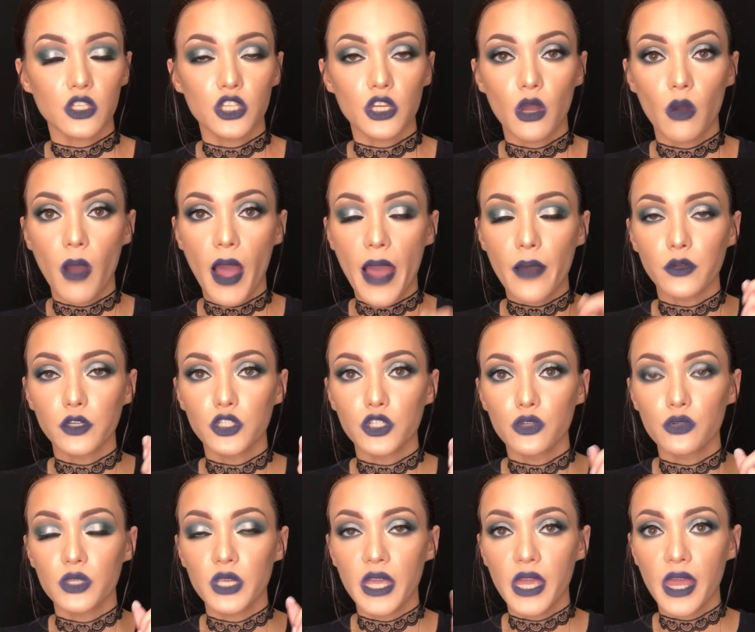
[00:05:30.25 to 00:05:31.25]
So I was
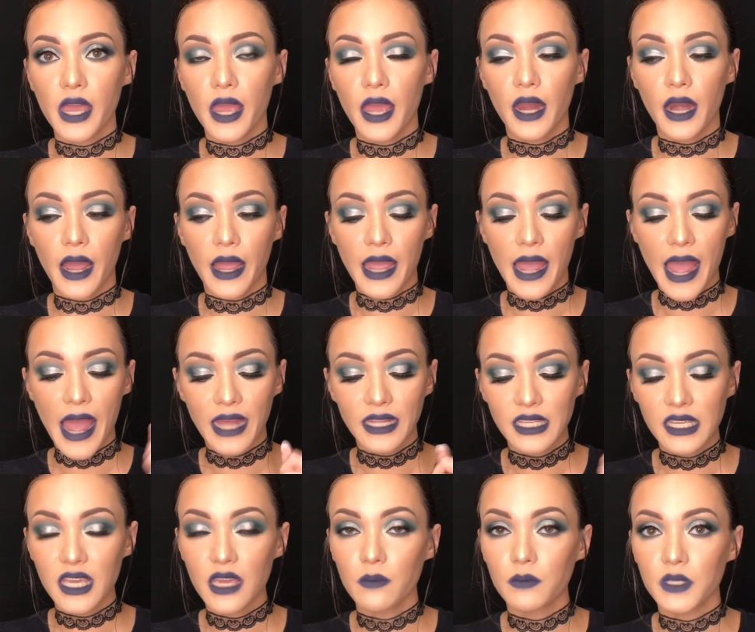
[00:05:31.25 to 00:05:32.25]
using it and I had
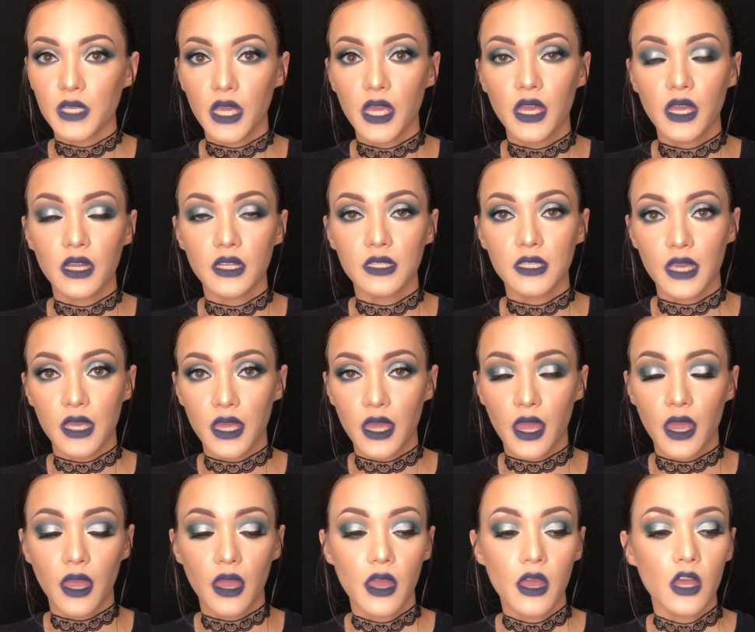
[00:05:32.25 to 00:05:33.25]
to keep digging and
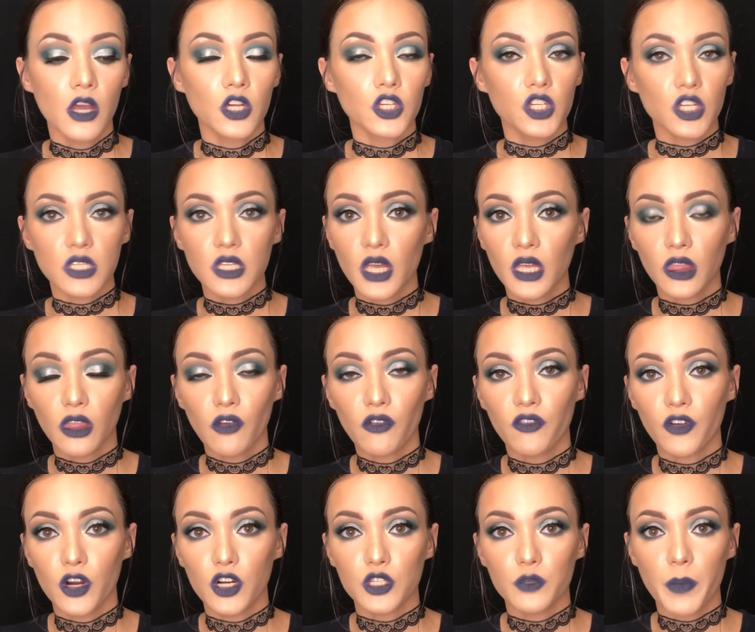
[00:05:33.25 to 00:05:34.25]
digging, just like the
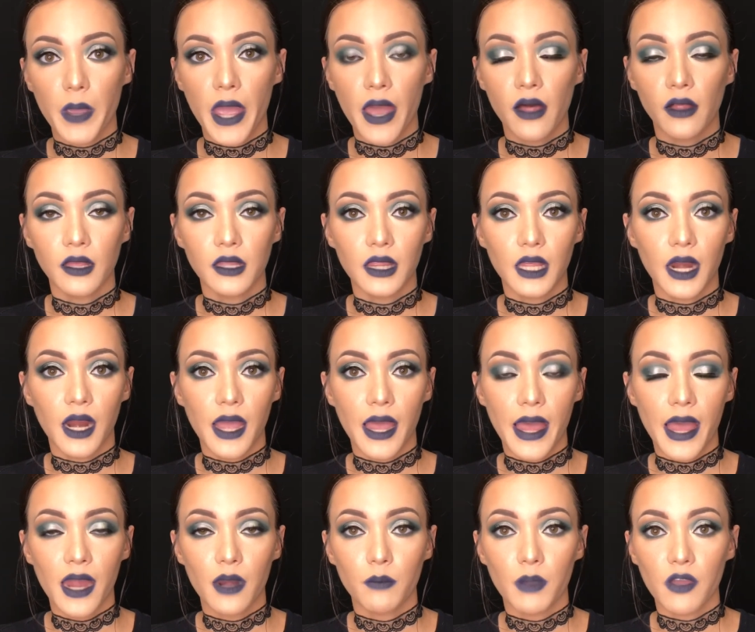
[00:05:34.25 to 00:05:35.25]
first palette that I
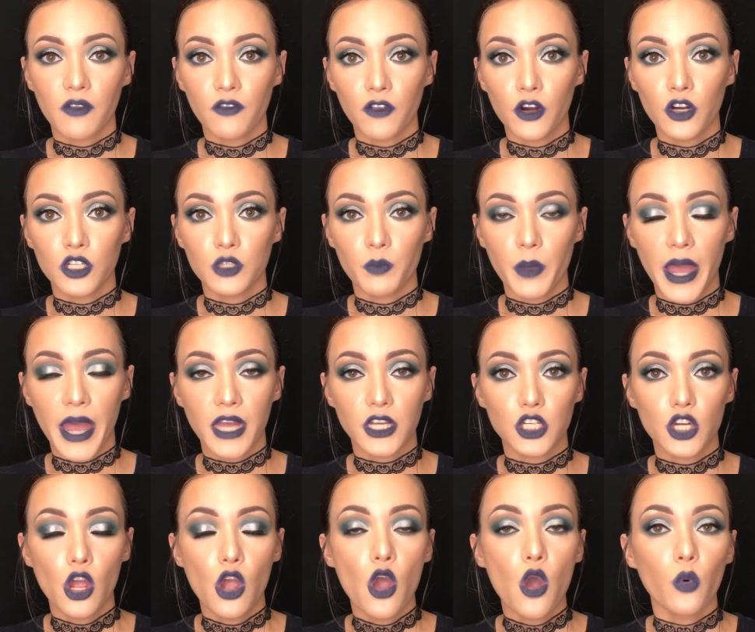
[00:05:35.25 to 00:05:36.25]
had in my first
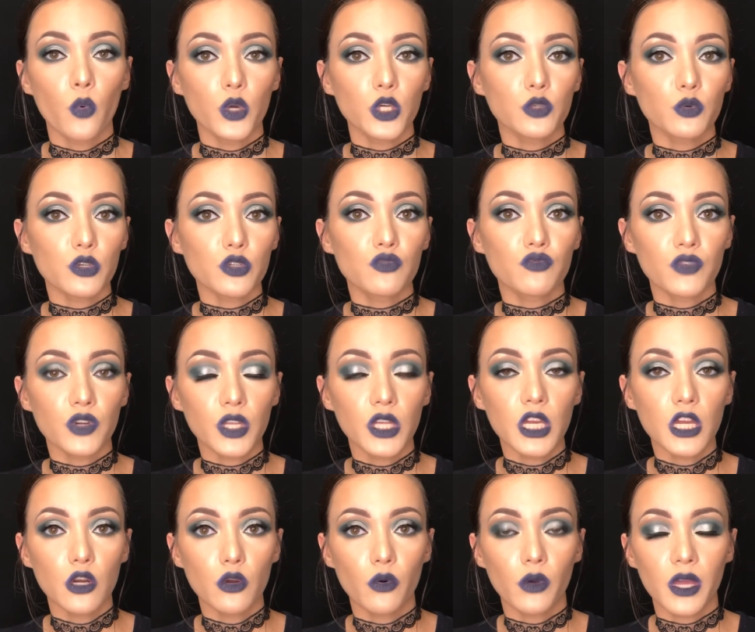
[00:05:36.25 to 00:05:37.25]
batch, which was
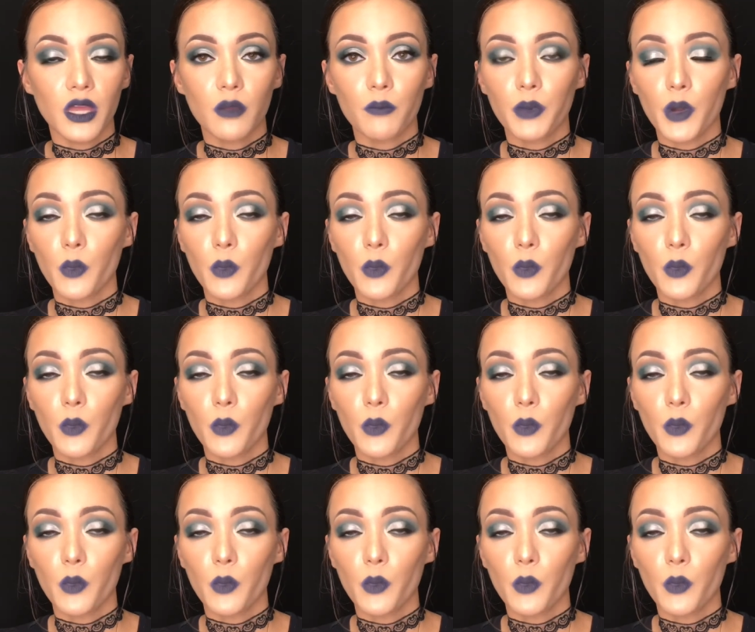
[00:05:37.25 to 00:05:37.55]
really annoying.